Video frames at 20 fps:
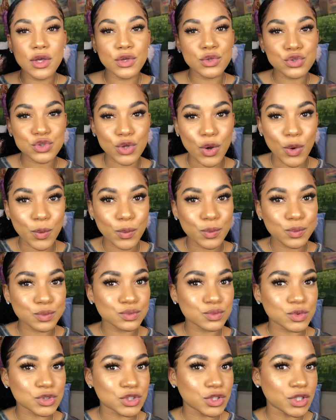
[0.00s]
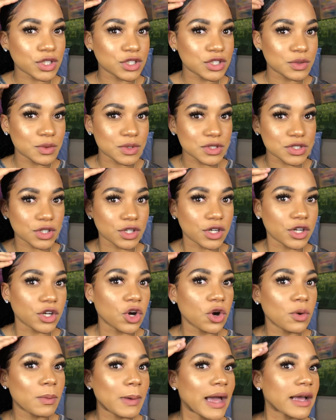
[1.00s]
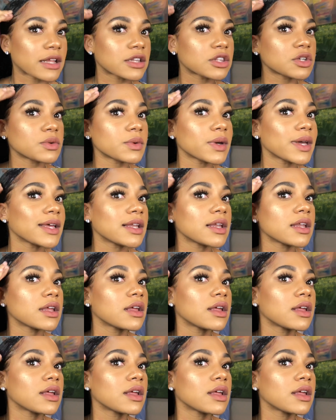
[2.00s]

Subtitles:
So what you're gonna do is you're gonna go back through it